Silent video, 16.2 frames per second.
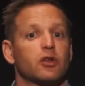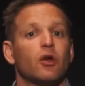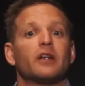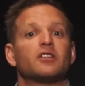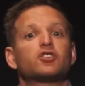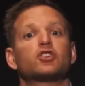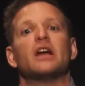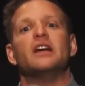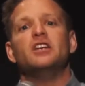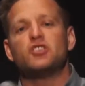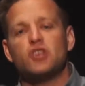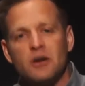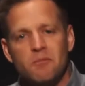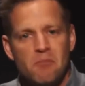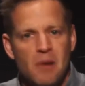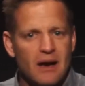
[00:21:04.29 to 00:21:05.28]
like
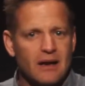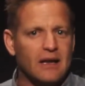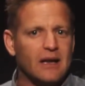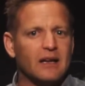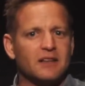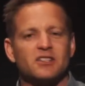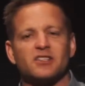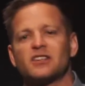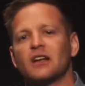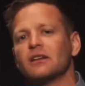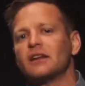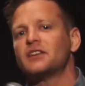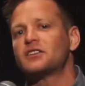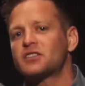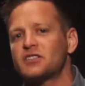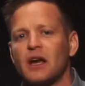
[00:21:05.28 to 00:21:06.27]
changing money and
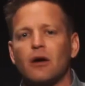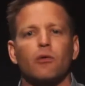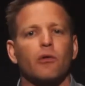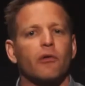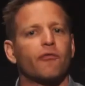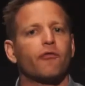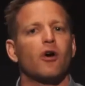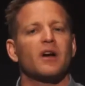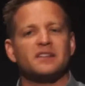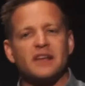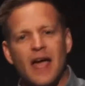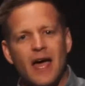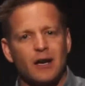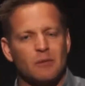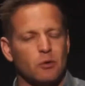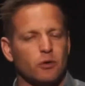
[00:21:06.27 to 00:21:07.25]
selling sacrifice
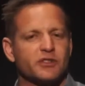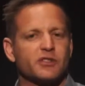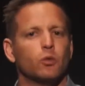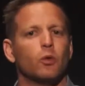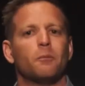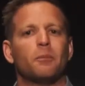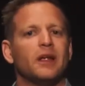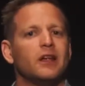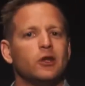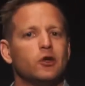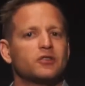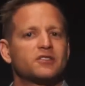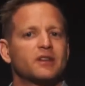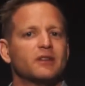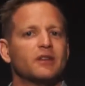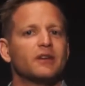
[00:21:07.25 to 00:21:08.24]
animals that were being
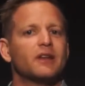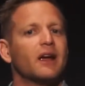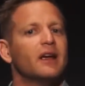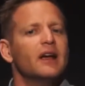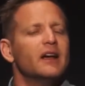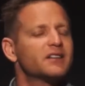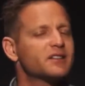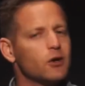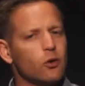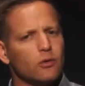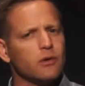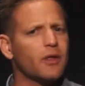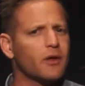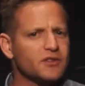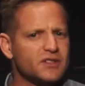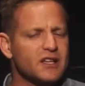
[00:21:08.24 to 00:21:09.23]
used in the day. See, all of
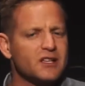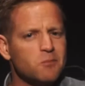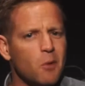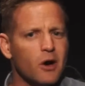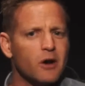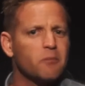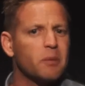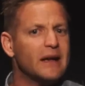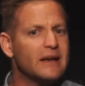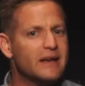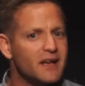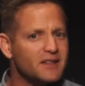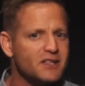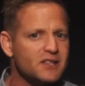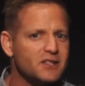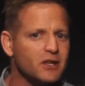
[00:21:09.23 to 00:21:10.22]
those things might have been
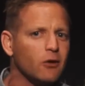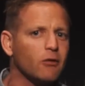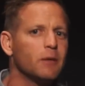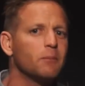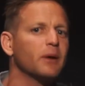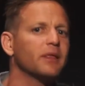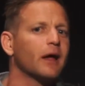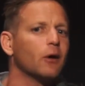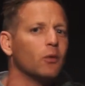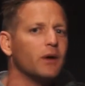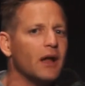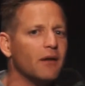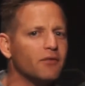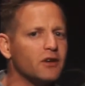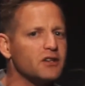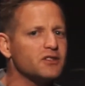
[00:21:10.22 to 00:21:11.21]
necessary, but they were
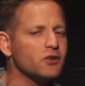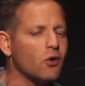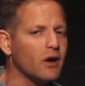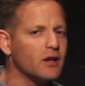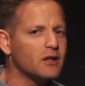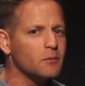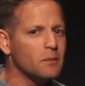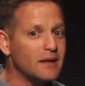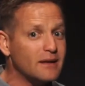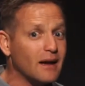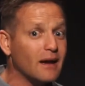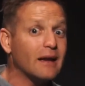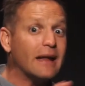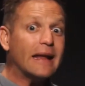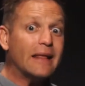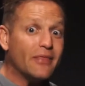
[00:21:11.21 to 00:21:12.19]
never designed to be
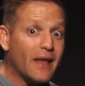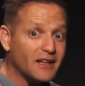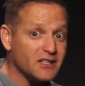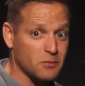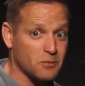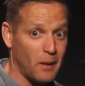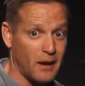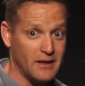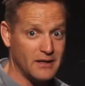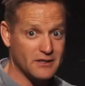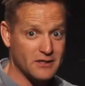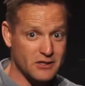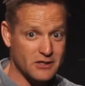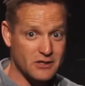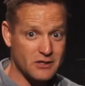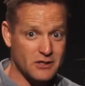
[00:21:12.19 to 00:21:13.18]
done in that
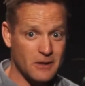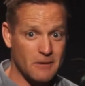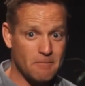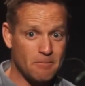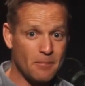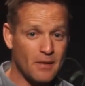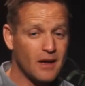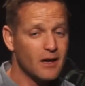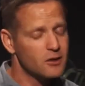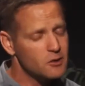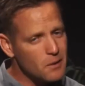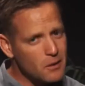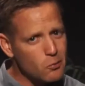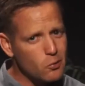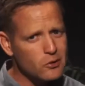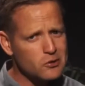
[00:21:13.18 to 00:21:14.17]
space. Do you
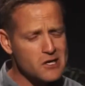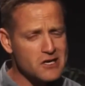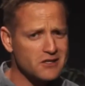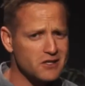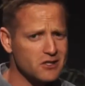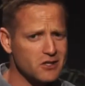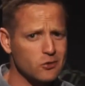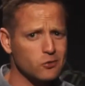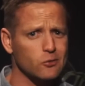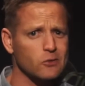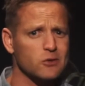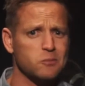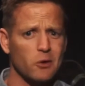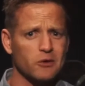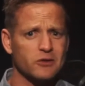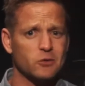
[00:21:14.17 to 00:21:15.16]
remember what Jesus'
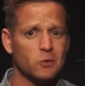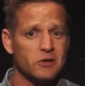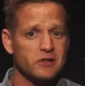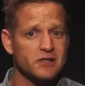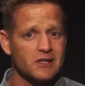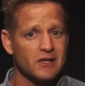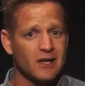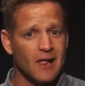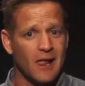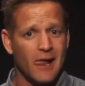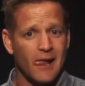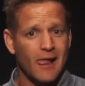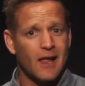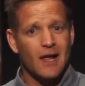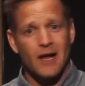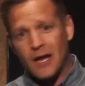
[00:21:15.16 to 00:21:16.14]
response was?
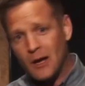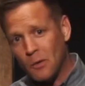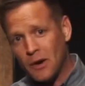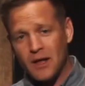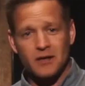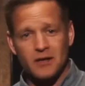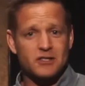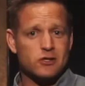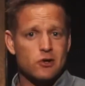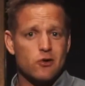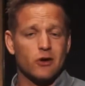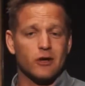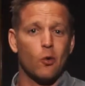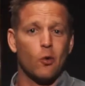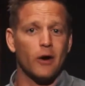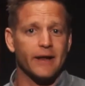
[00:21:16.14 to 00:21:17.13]
He went
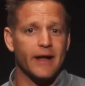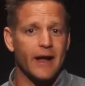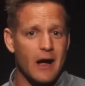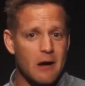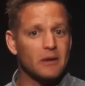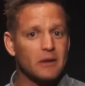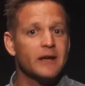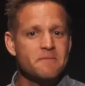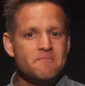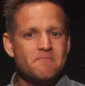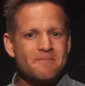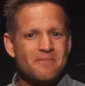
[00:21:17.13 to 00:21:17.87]
outside quite calmly.